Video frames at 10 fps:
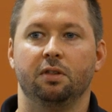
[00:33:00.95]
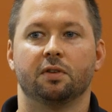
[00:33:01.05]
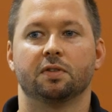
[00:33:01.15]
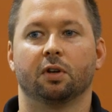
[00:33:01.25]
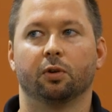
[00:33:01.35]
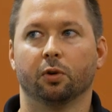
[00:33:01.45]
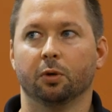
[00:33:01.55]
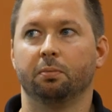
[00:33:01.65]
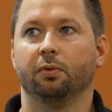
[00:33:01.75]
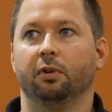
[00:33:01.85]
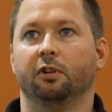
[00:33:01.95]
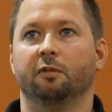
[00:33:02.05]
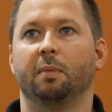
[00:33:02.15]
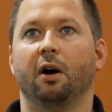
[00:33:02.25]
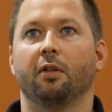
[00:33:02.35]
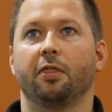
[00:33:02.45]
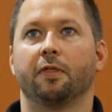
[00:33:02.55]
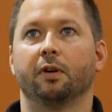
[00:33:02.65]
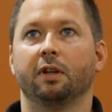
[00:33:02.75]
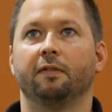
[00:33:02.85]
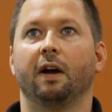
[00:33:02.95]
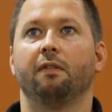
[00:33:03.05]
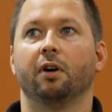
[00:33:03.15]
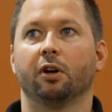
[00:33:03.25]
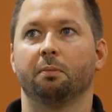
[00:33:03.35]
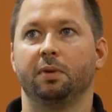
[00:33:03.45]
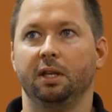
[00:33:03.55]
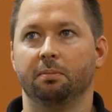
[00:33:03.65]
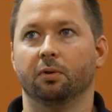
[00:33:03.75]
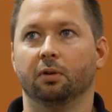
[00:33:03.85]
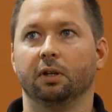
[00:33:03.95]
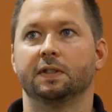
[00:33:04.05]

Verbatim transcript: and there's a group of about 3,500 people.